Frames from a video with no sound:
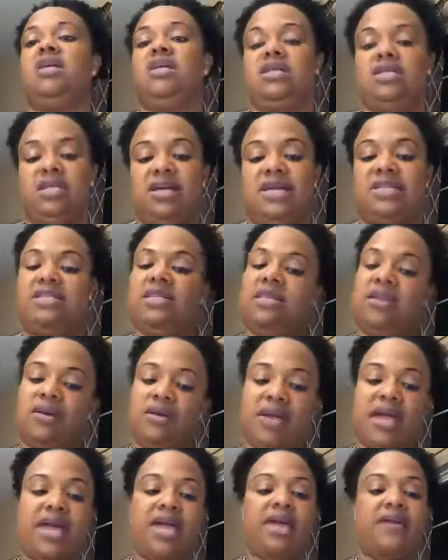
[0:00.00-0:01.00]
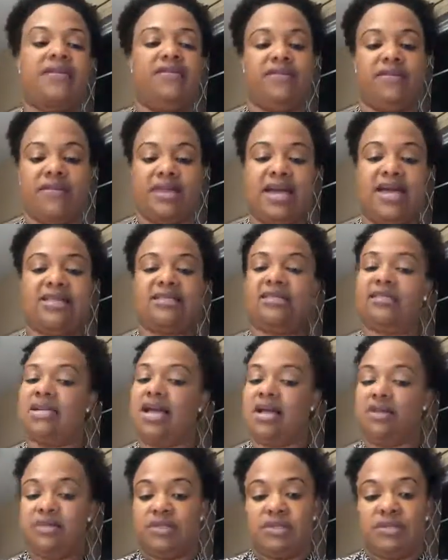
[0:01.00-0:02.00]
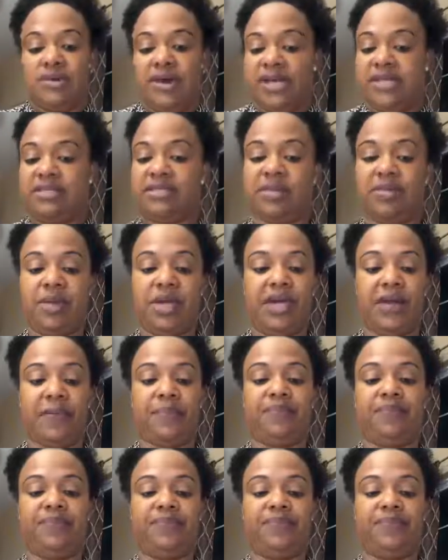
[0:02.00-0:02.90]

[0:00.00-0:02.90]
So I said, okay, that sounds great to me.